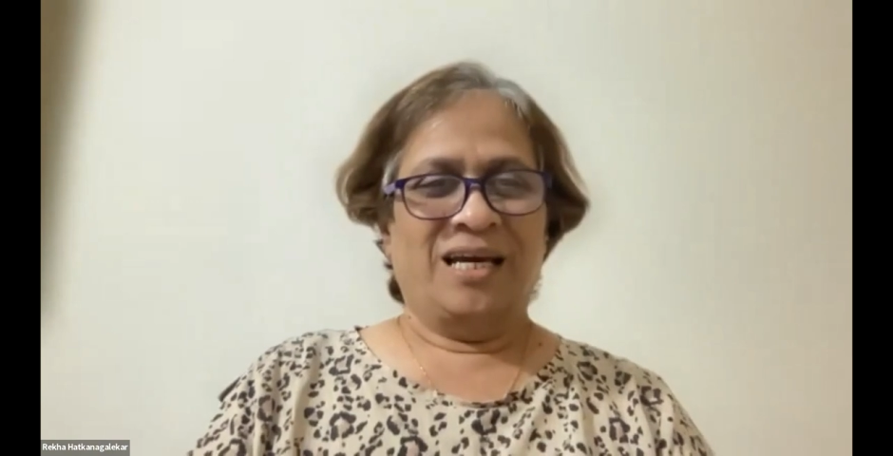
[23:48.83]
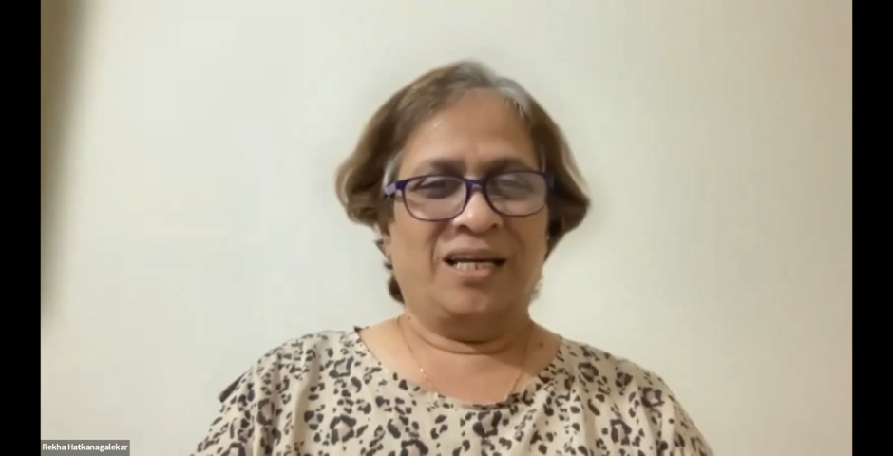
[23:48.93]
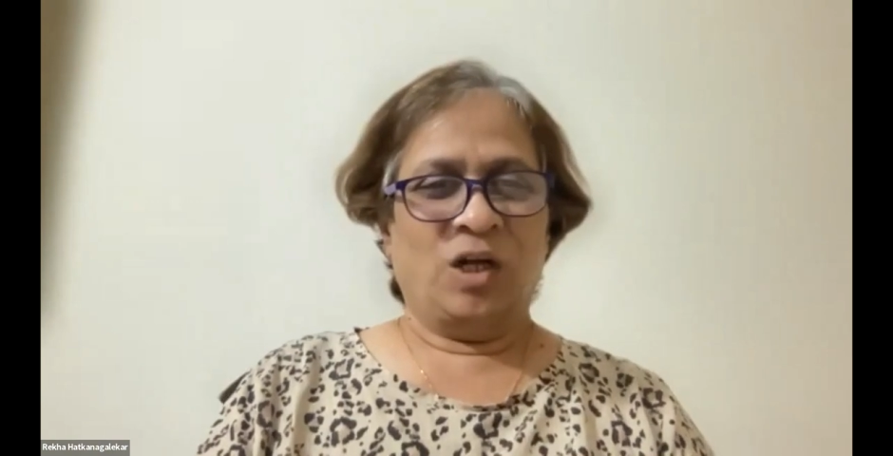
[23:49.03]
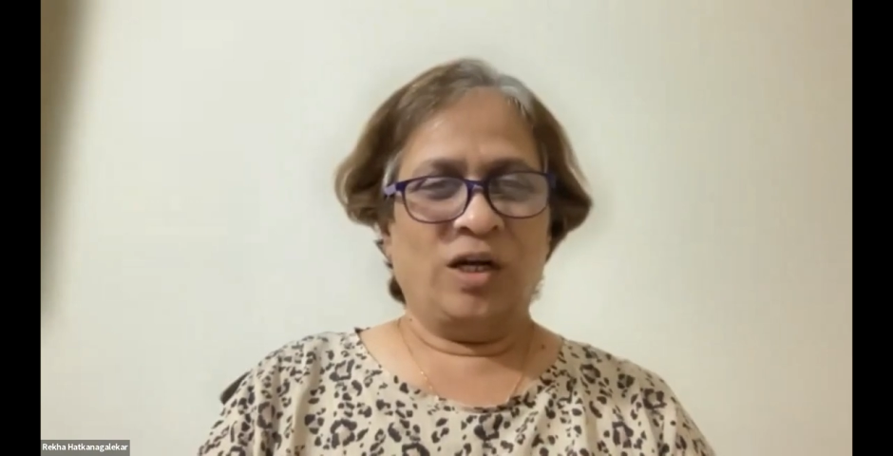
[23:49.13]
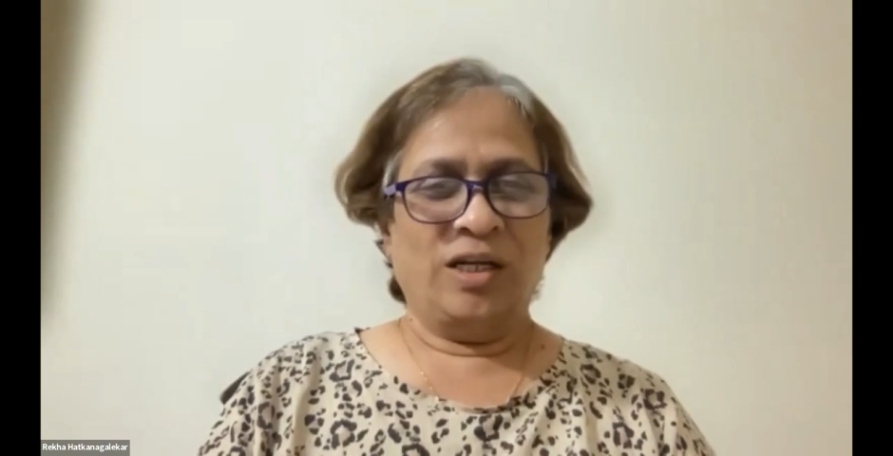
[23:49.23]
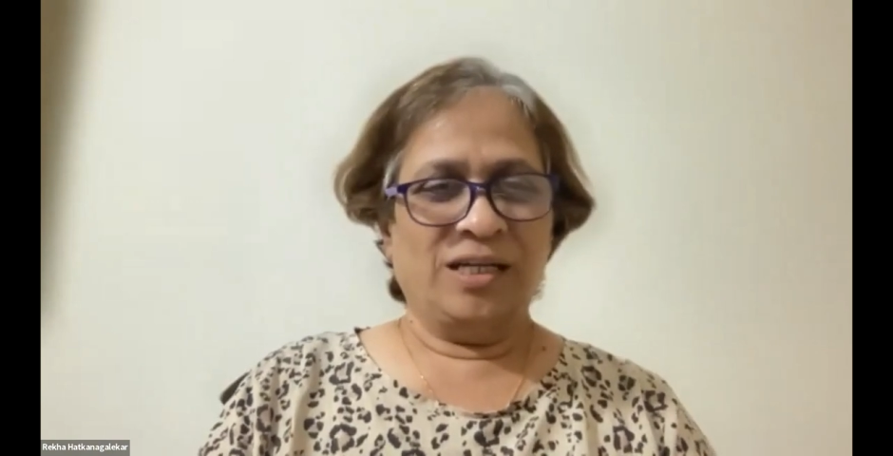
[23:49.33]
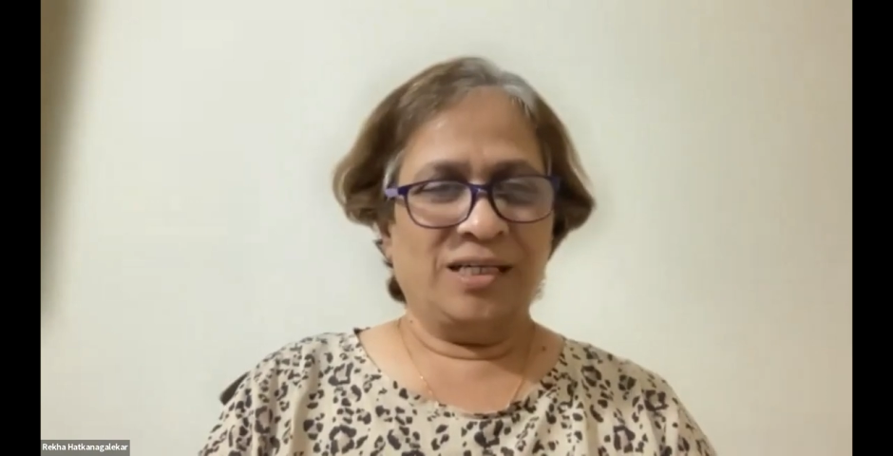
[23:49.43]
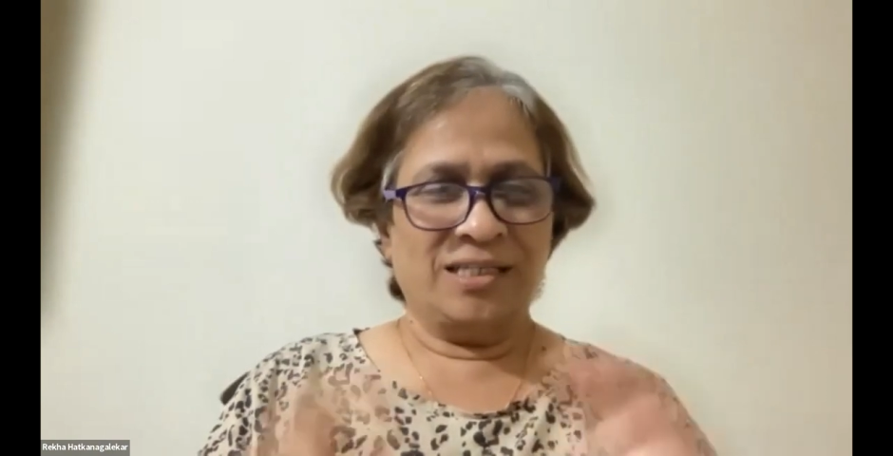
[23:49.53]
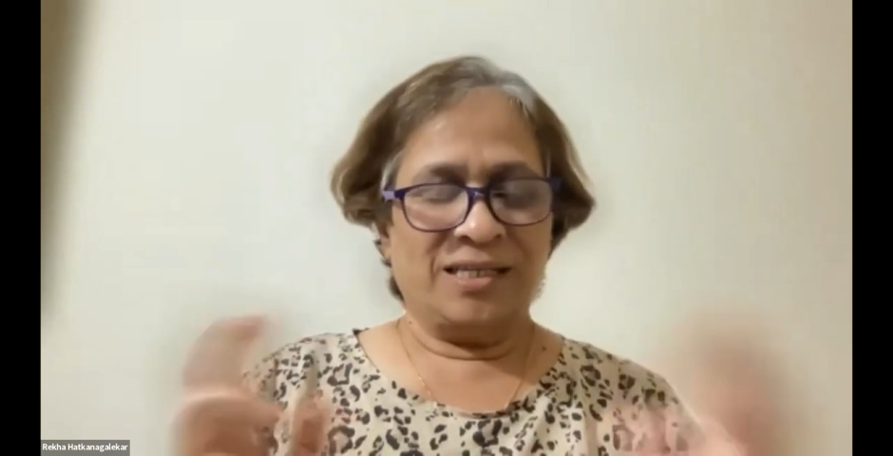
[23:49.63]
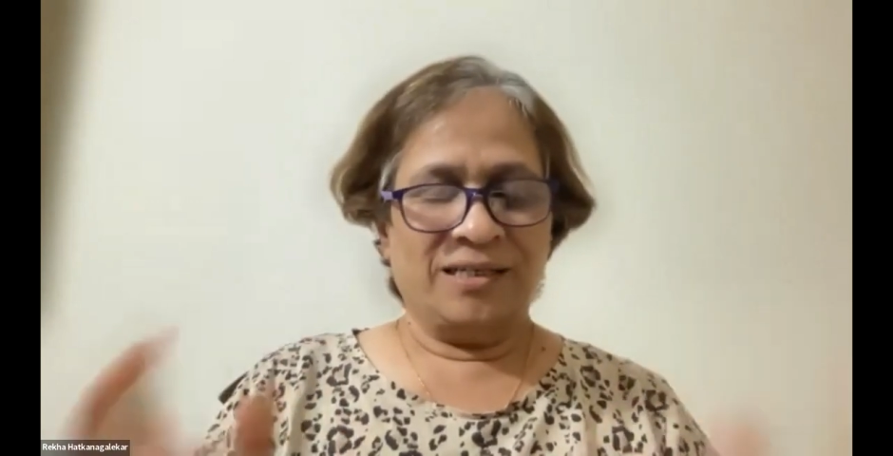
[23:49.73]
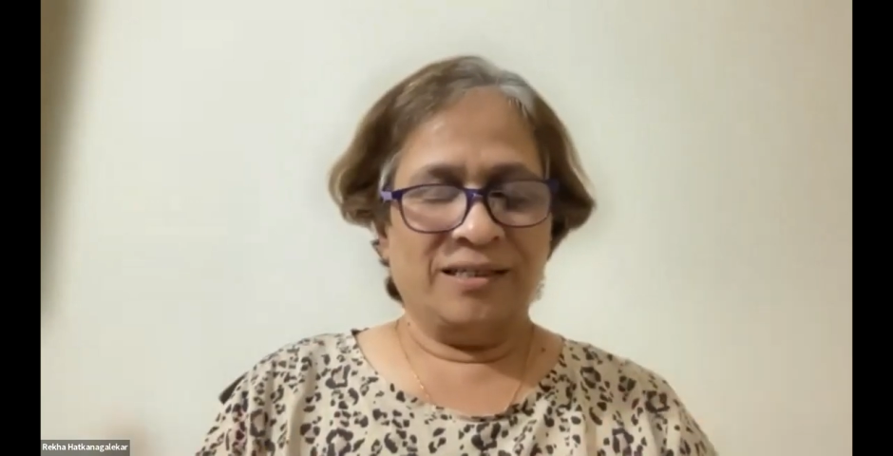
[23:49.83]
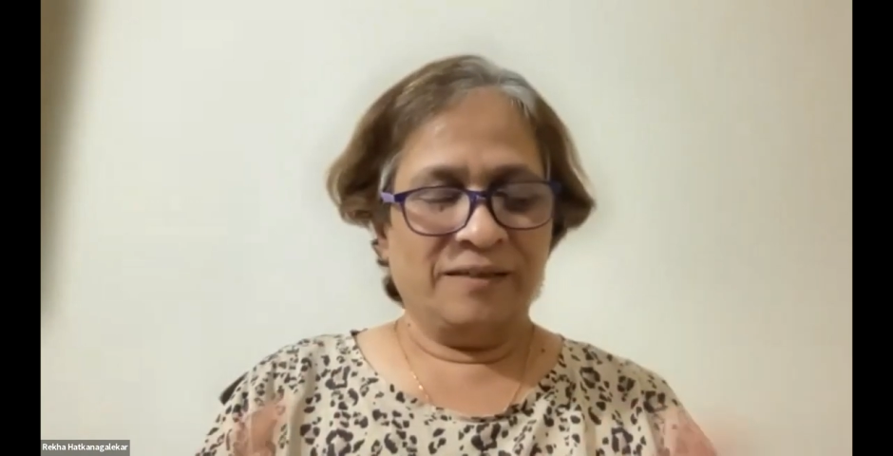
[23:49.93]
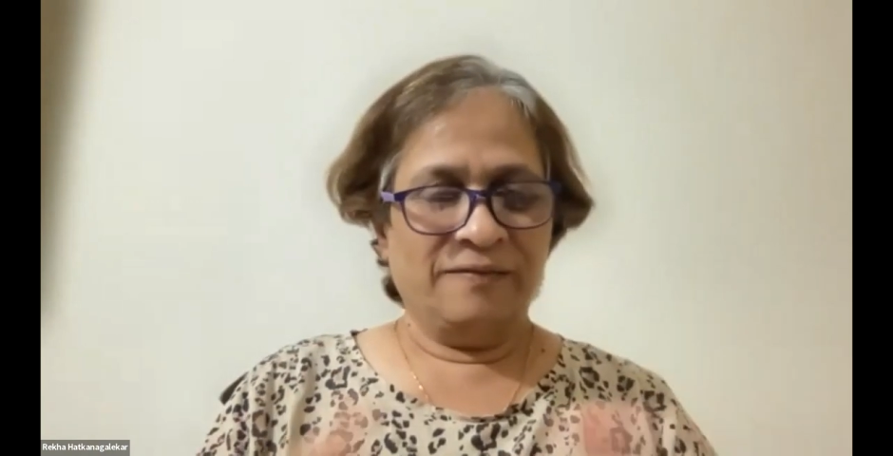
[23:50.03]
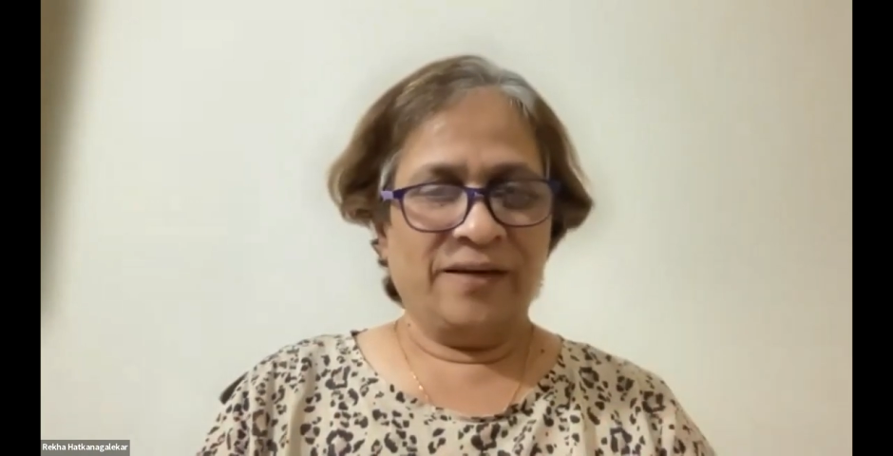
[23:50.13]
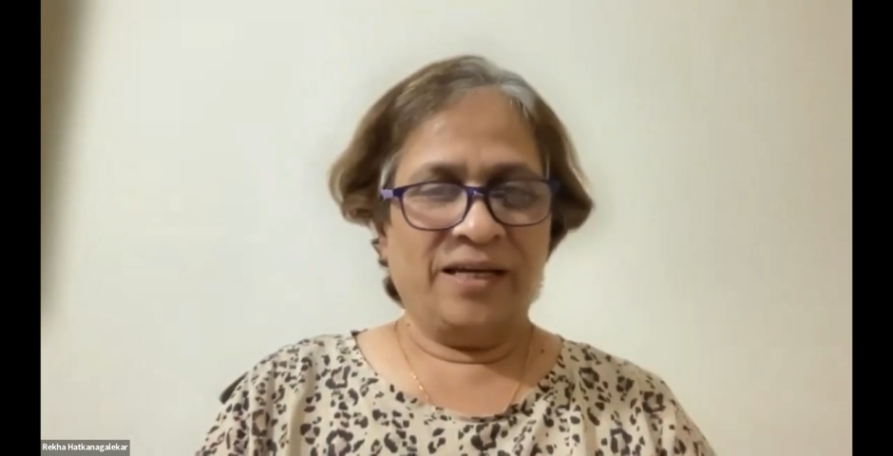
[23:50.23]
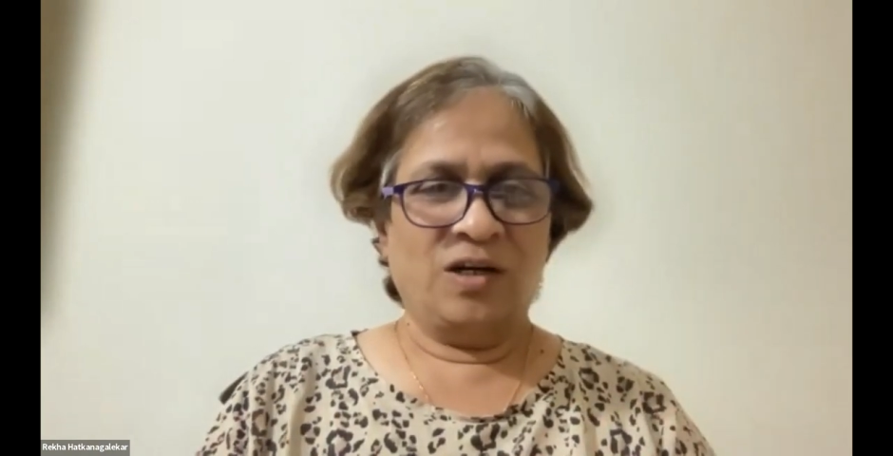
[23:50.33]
Not in a consultative way,